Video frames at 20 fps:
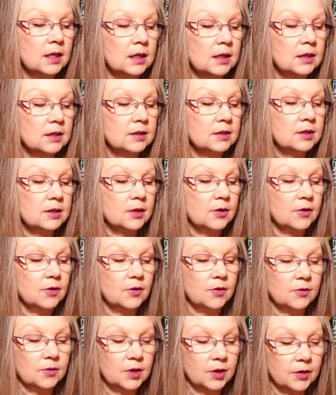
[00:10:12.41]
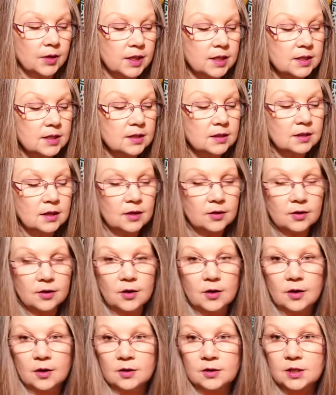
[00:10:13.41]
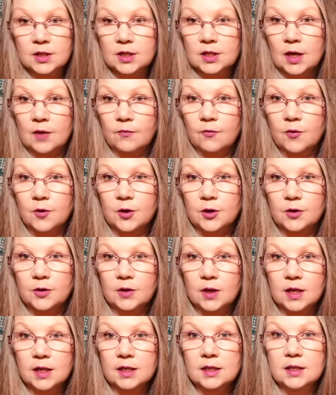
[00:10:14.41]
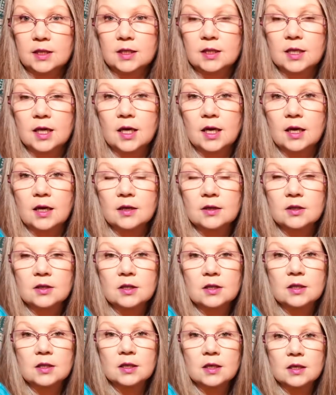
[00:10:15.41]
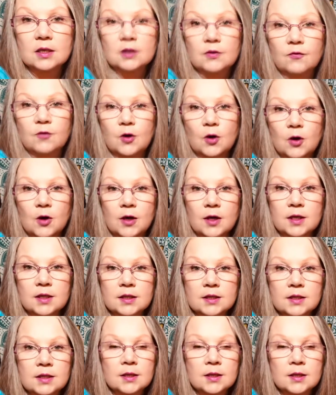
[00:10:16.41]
So there is another step for you guys to take as far as,